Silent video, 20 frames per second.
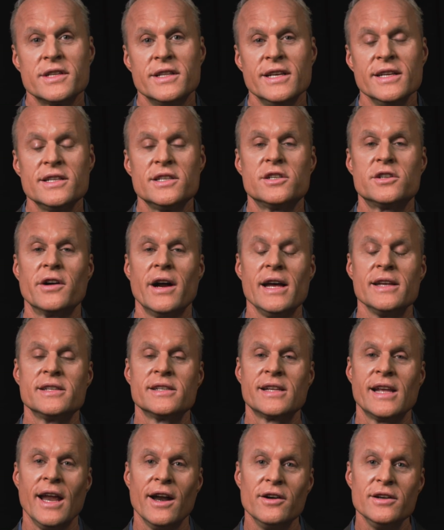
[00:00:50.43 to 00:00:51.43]
this
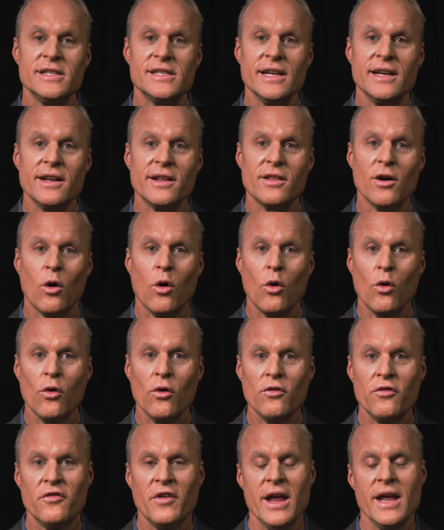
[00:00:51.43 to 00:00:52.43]
stress carries into the
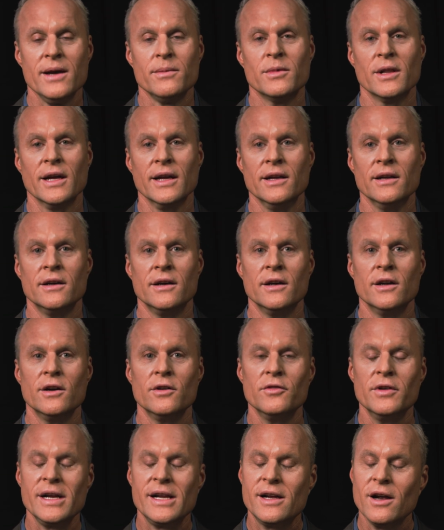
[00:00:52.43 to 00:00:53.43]
whole family,
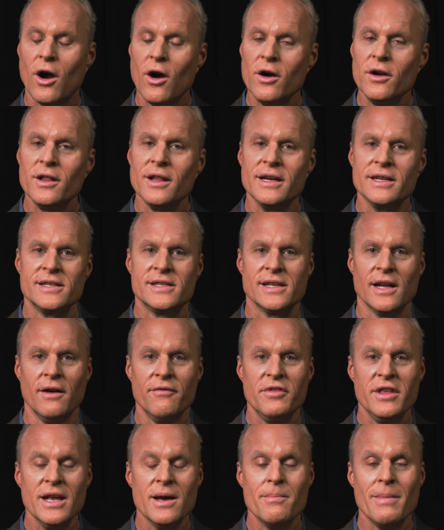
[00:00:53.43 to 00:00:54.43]
regardless
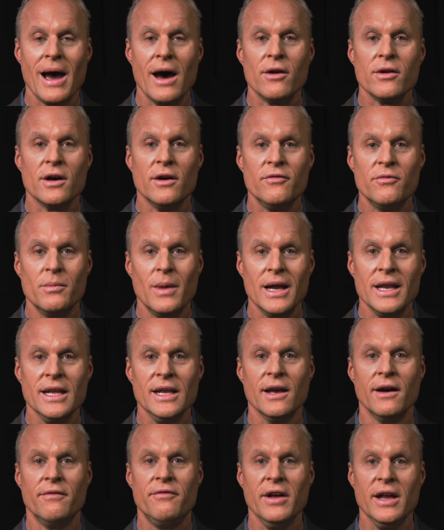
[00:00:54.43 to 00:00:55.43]
of the amount of
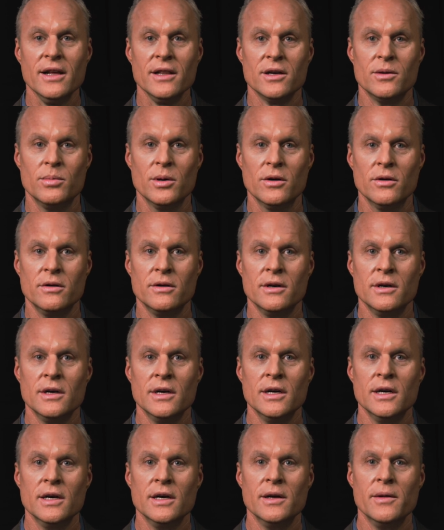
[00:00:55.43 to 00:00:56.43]
money available.
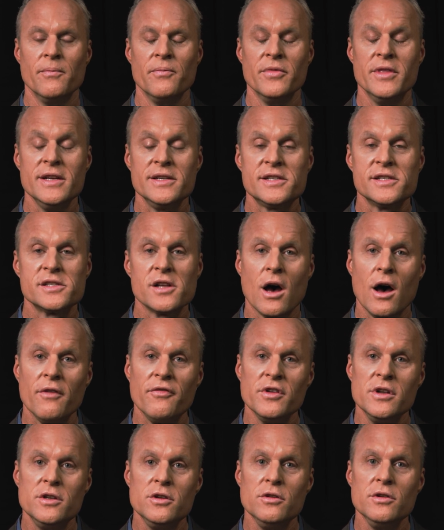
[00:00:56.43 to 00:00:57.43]
This is
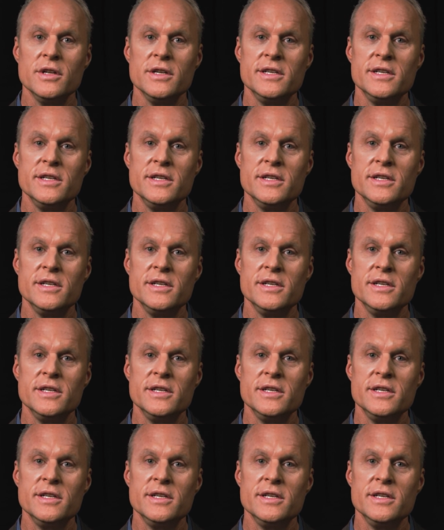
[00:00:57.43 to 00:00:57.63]
often due to